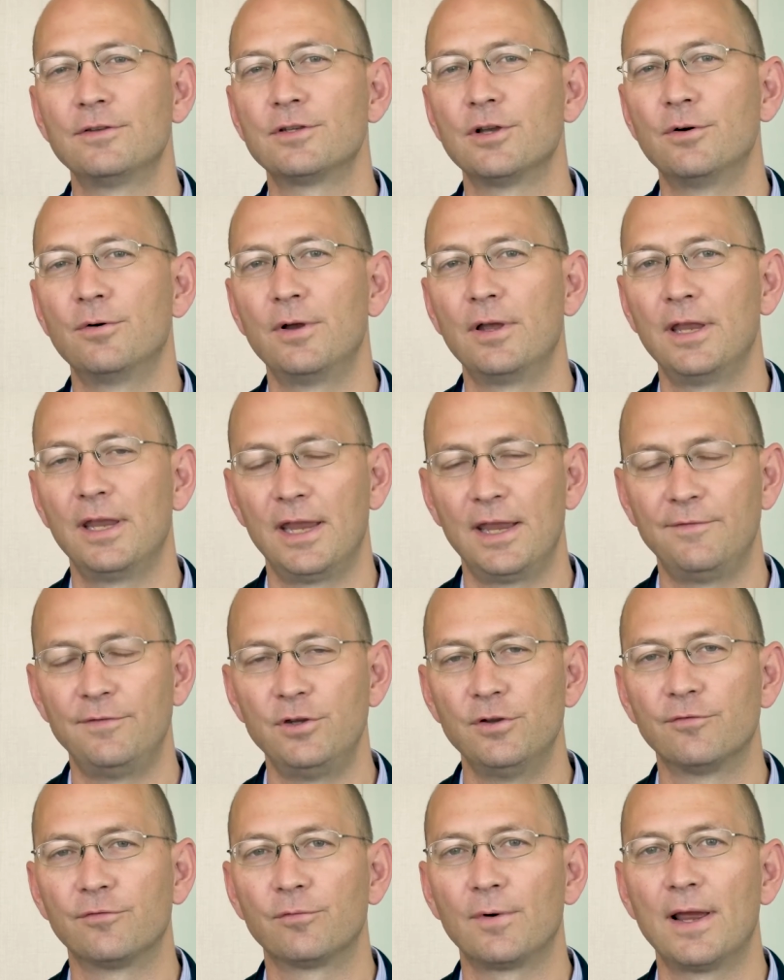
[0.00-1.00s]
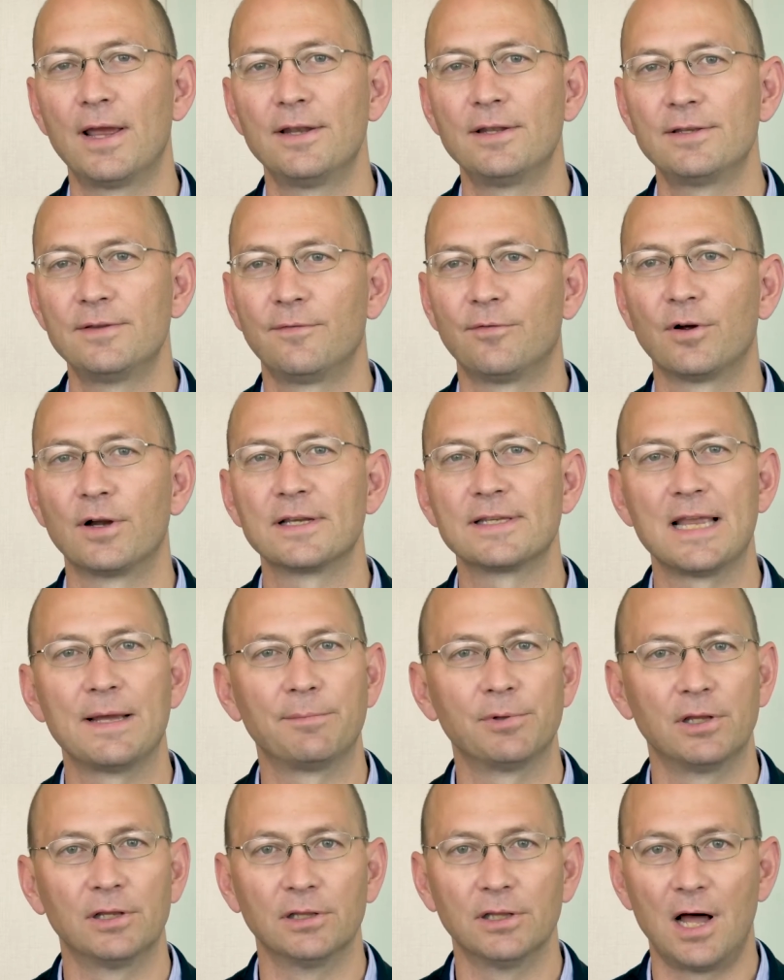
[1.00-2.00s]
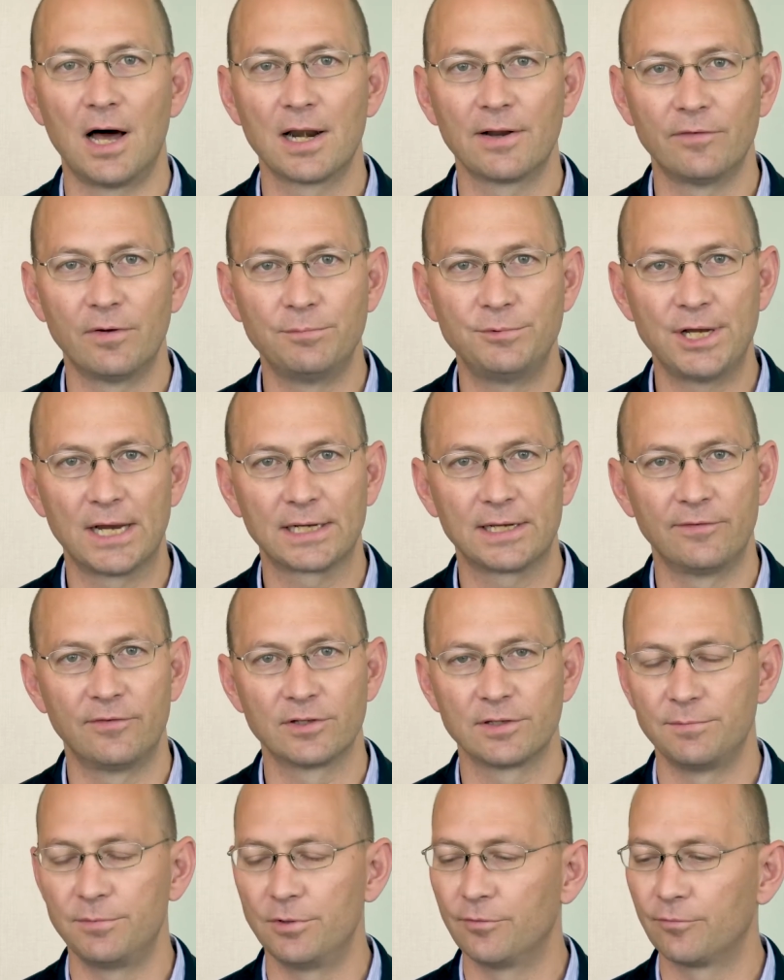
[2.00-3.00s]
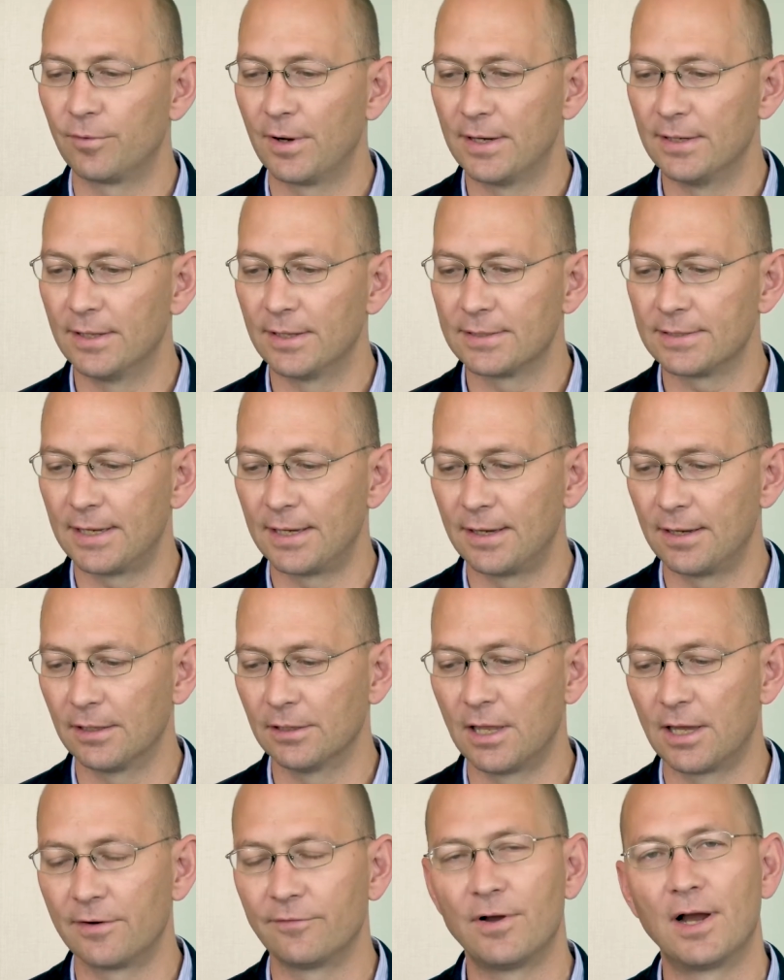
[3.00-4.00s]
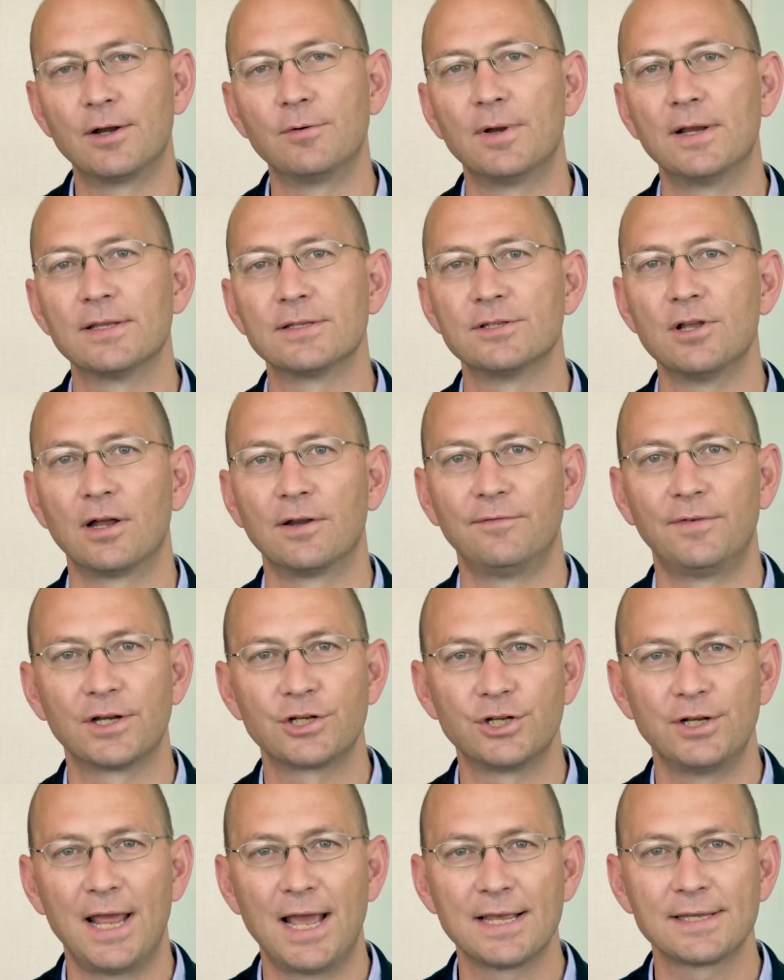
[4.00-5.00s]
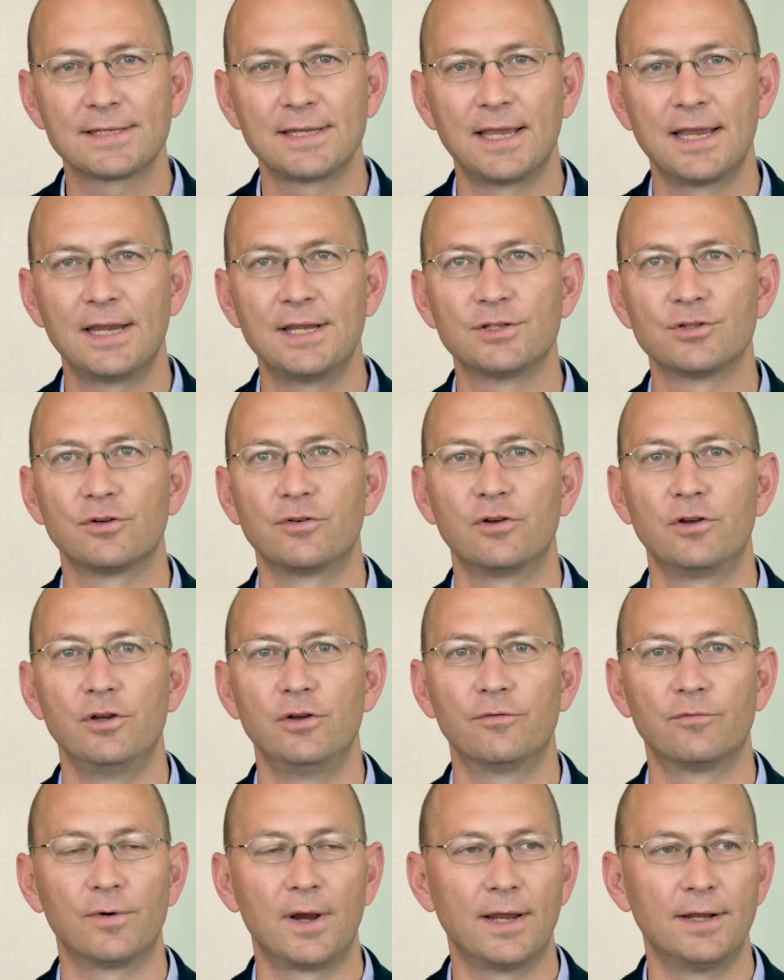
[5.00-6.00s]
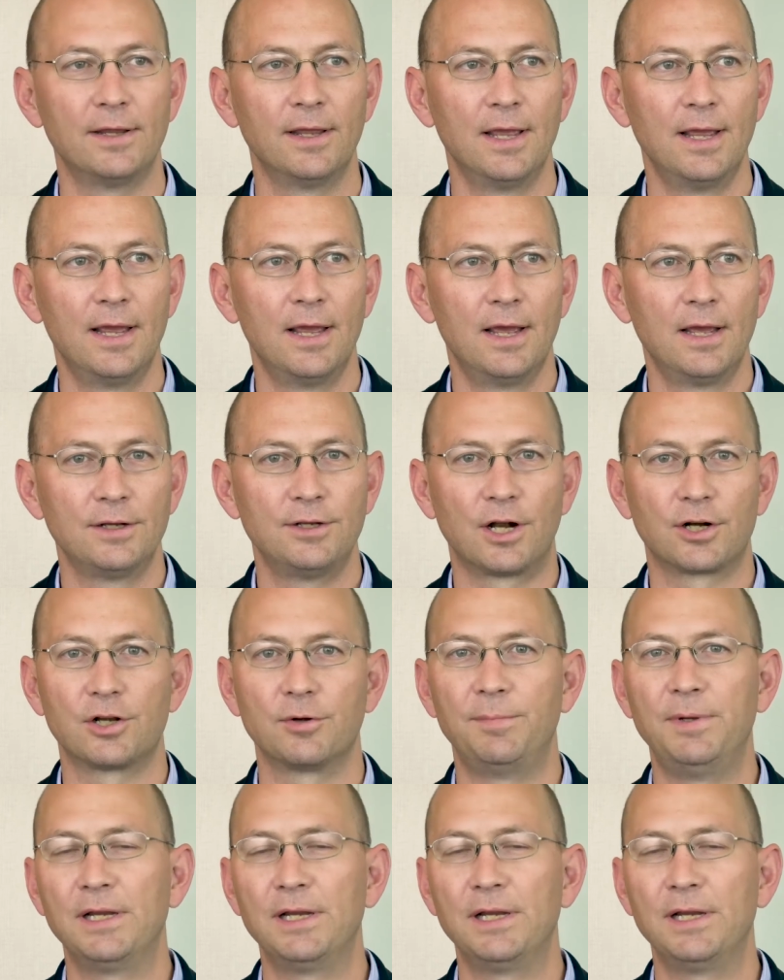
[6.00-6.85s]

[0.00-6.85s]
So if you've read, for example, a lot of objectivism, you've read, let's say, a lot of Ayn Rand's nonfiction essays, or you've read Dr.